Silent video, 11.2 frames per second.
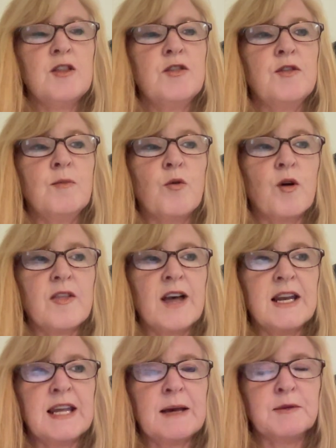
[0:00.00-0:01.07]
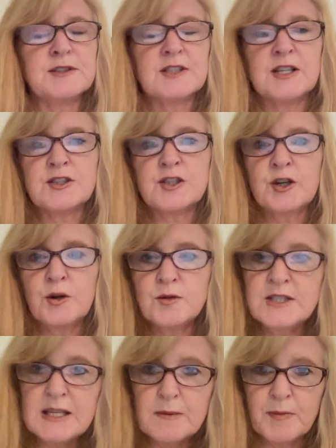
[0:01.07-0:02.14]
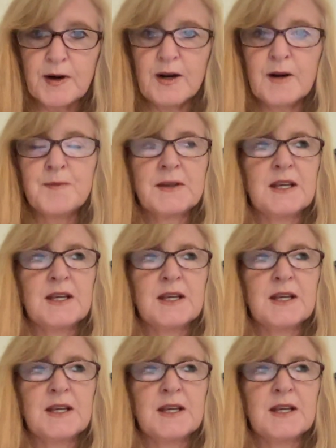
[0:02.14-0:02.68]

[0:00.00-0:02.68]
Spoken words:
the more that enables us to go deeper,